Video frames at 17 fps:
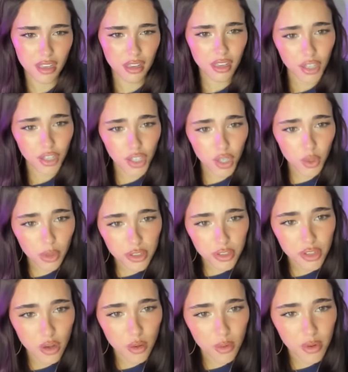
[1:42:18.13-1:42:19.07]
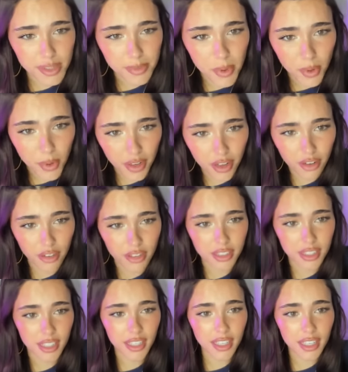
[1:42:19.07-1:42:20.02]
You are so well spoken and
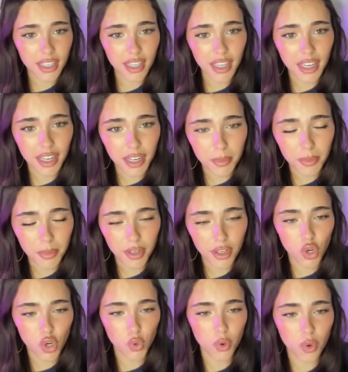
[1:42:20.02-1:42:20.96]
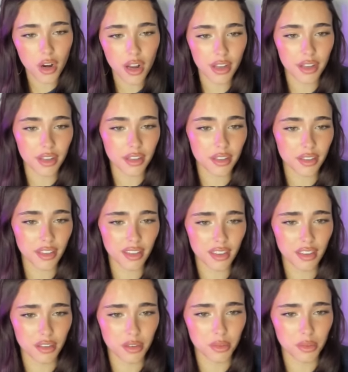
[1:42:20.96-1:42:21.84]
articulated. I'm gonna cry. Thank you.